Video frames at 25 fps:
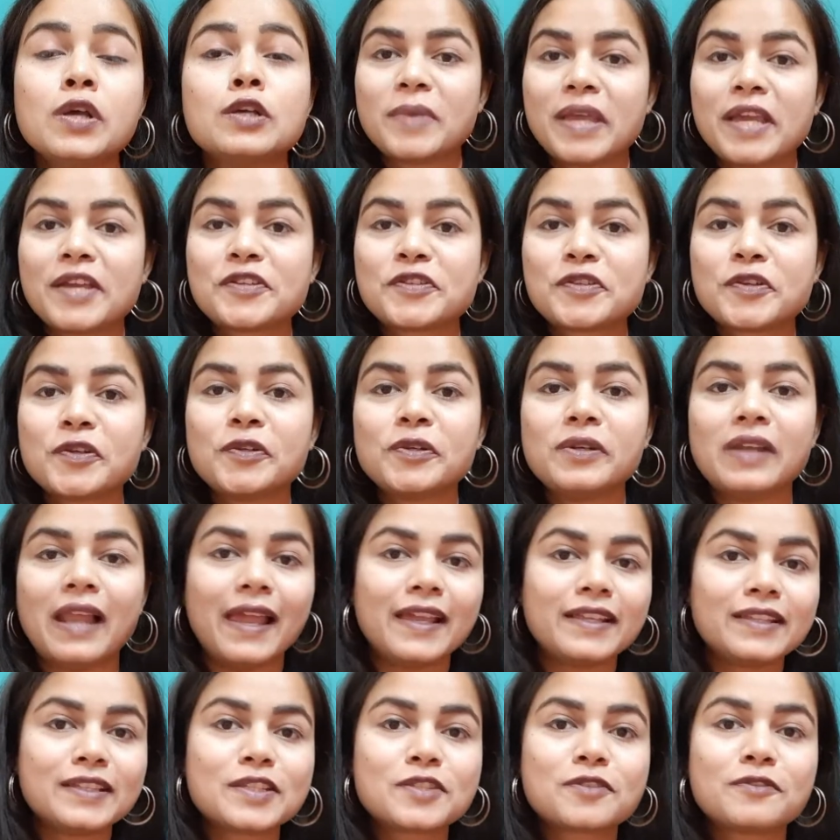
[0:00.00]
Make sure you
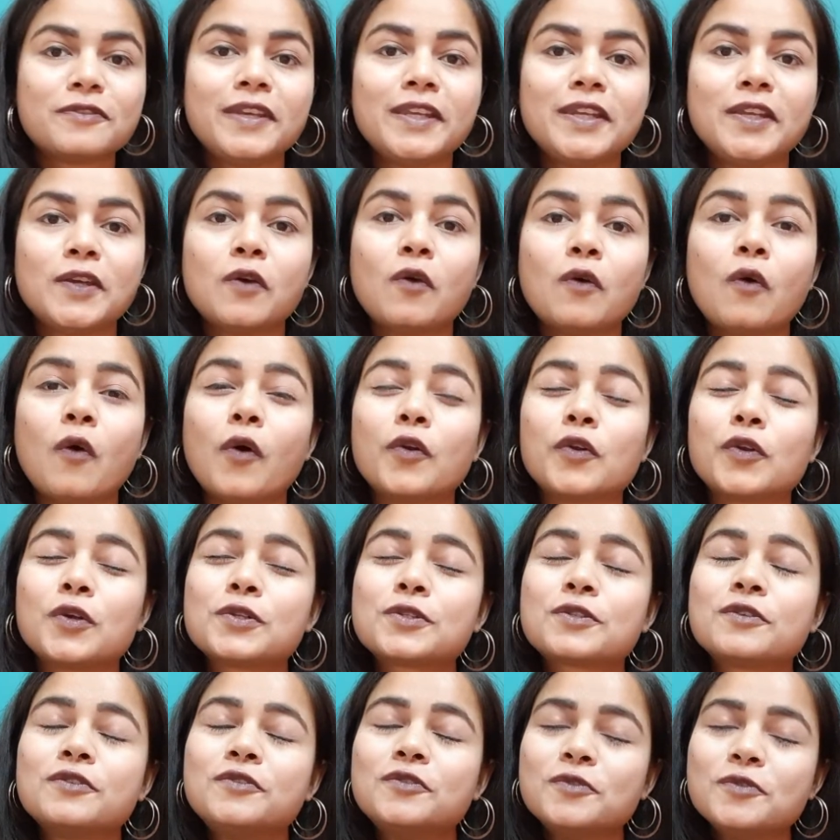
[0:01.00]
like this video and
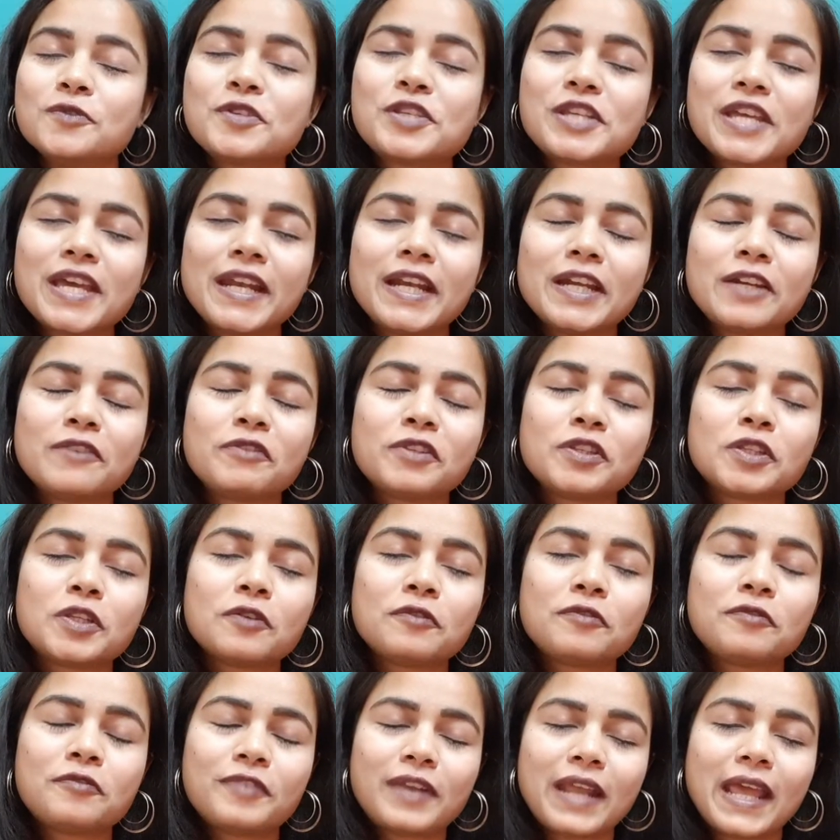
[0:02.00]
also do share it with
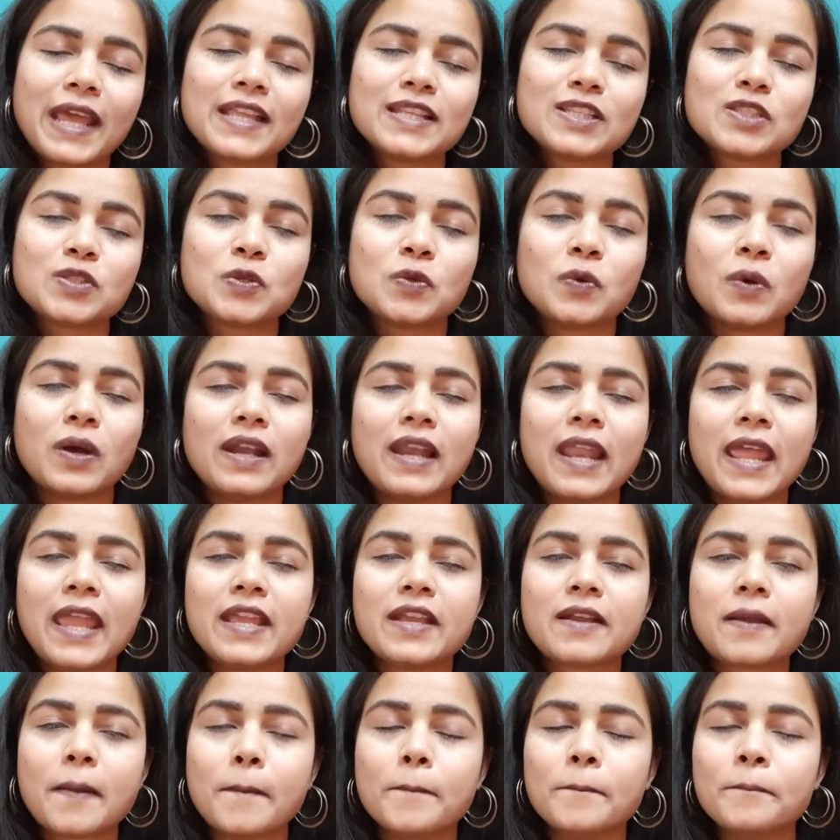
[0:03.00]
your friends who are
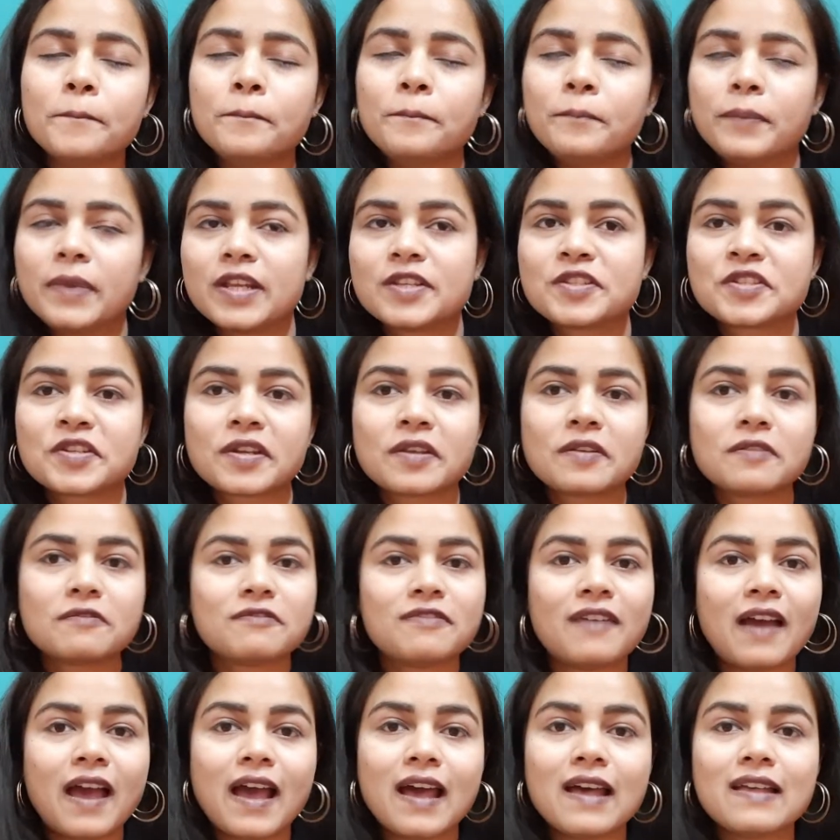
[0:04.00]
like Bridgerton
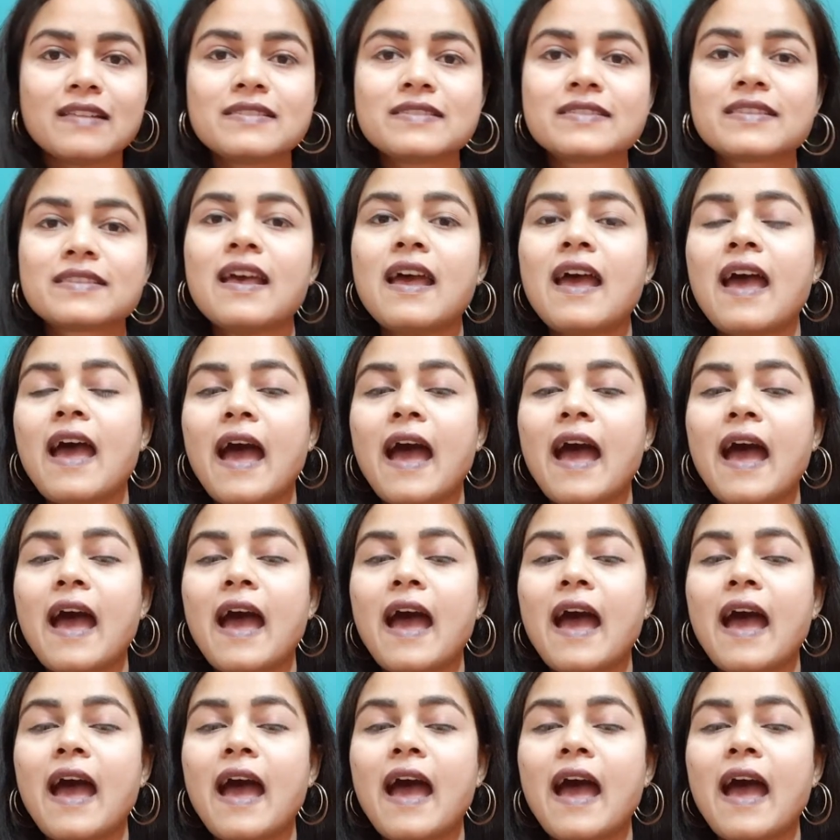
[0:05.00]
fans,